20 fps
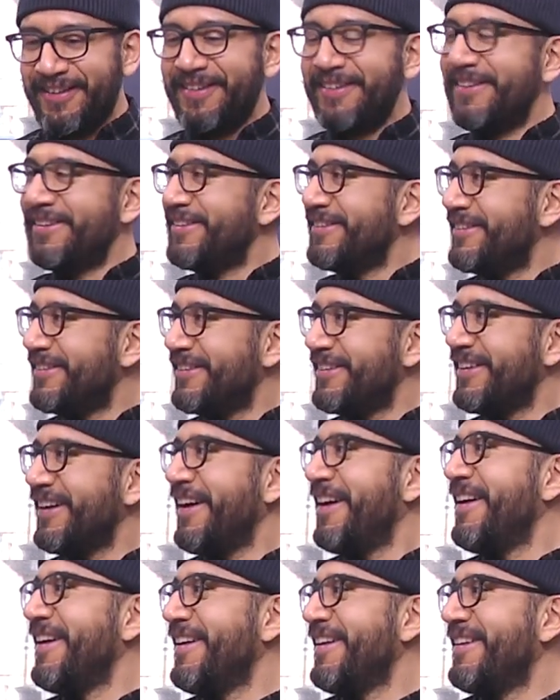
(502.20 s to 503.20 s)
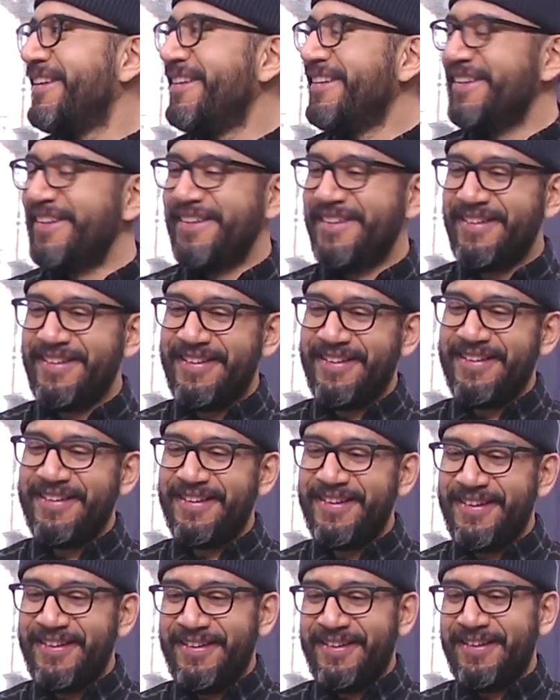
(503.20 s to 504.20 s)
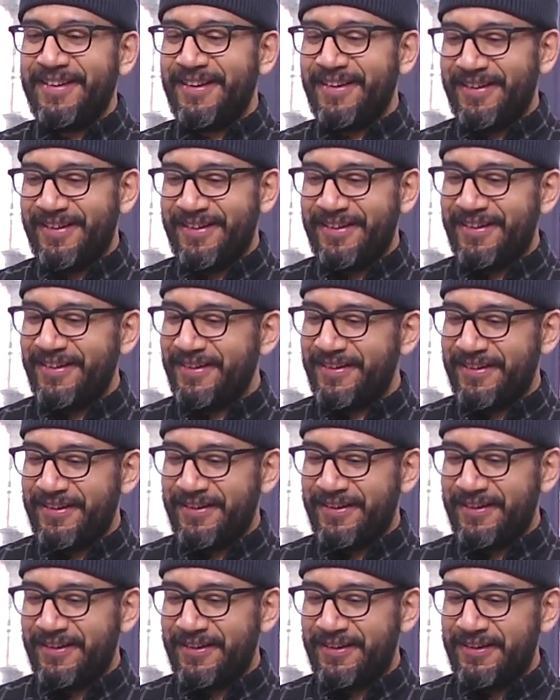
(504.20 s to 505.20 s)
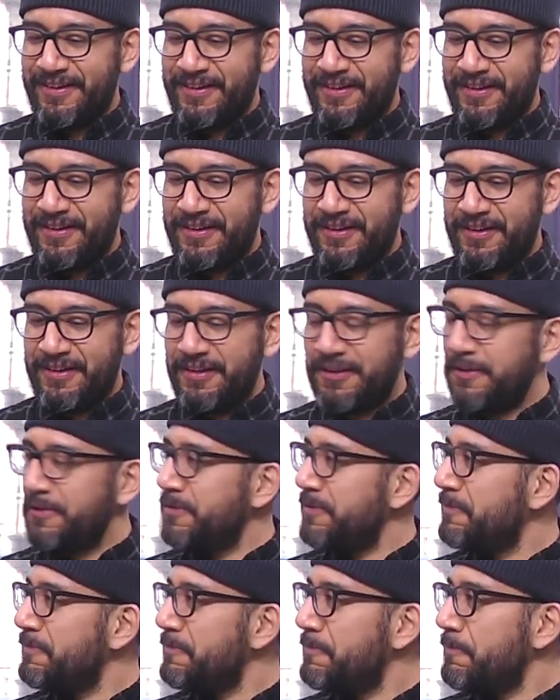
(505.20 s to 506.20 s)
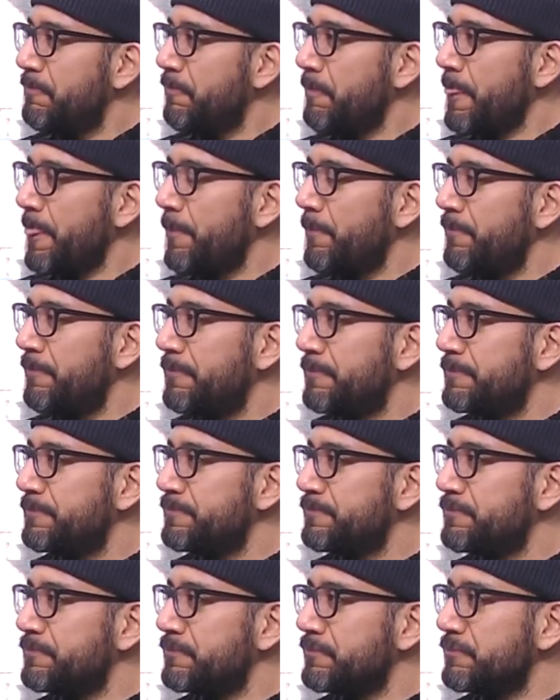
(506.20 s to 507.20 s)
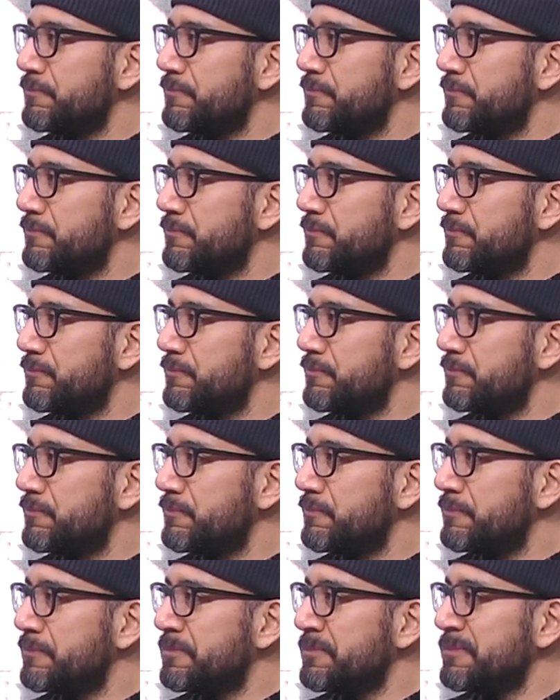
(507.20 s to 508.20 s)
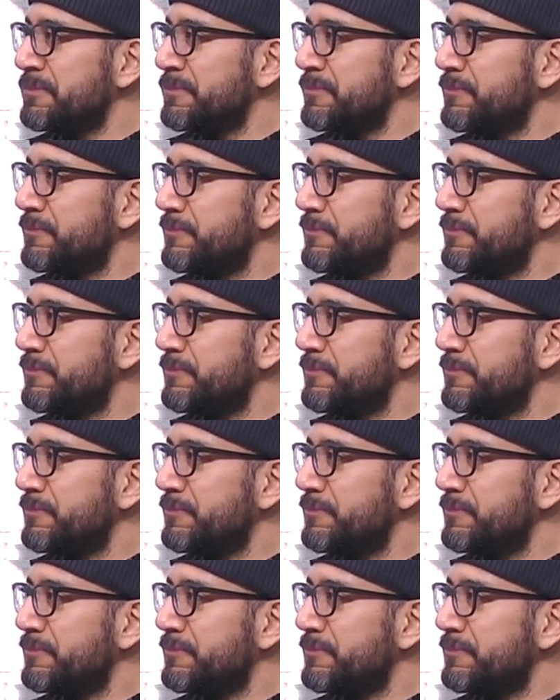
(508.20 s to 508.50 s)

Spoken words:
(silent)